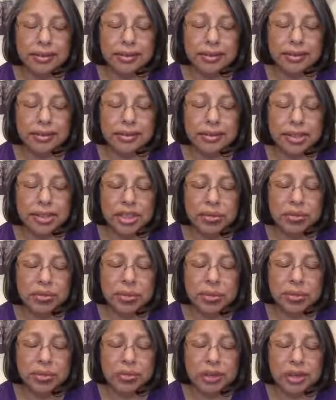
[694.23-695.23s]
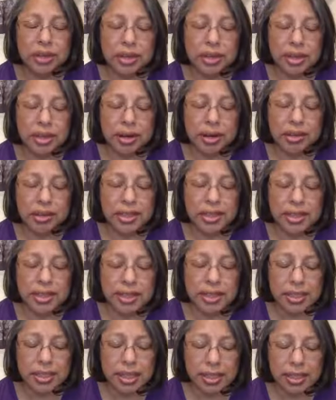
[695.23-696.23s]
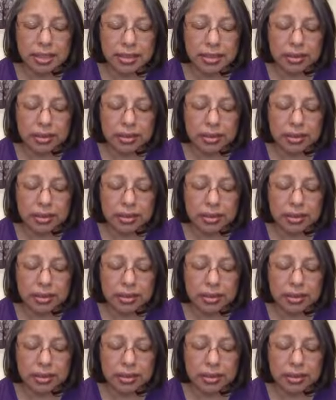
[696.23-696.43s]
to the moon, the stars, the sun,